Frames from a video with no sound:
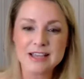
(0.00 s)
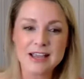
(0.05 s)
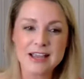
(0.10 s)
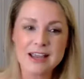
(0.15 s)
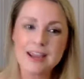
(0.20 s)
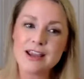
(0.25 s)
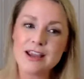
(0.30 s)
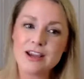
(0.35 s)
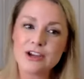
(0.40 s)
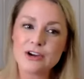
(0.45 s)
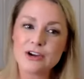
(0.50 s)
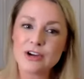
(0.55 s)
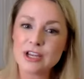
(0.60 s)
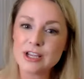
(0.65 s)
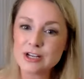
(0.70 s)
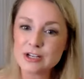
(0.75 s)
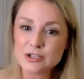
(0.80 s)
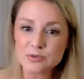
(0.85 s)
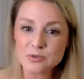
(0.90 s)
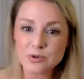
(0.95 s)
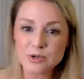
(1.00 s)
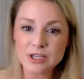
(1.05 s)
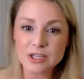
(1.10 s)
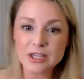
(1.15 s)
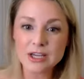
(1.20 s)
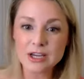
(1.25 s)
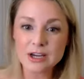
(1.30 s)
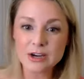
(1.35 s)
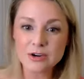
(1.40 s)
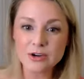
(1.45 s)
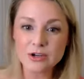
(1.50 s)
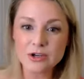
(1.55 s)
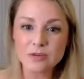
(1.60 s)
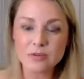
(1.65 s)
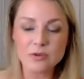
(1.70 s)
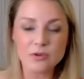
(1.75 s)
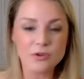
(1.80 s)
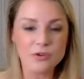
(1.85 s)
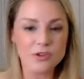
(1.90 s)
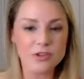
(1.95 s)
"Hey, your kid is really
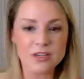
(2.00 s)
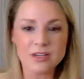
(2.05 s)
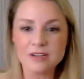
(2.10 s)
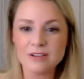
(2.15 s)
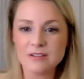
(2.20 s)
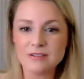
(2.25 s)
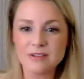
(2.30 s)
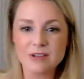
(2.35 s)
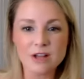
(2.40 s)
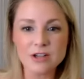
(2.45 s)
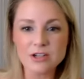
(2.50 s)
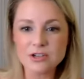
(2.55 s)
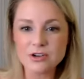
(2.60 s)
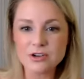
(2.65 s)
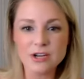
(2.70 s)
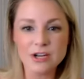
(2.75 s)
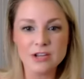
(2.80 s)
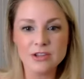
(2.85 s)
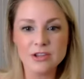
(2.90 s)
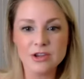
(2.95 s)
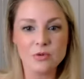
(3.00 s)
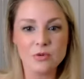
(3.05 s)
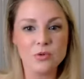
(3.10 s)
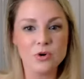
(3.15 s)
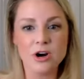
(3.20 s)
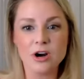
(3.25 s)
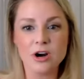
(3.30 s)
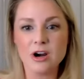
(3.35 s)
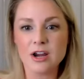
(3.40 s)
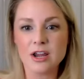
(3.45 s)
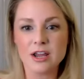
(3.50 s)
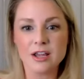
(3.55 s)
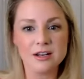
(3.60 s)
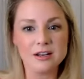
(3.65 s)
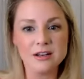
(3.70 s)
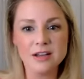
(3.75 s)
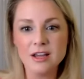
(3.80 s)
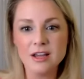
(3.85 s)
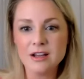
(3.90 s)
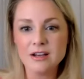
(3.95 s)
irritable and not turning in their work
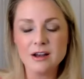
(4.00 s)
and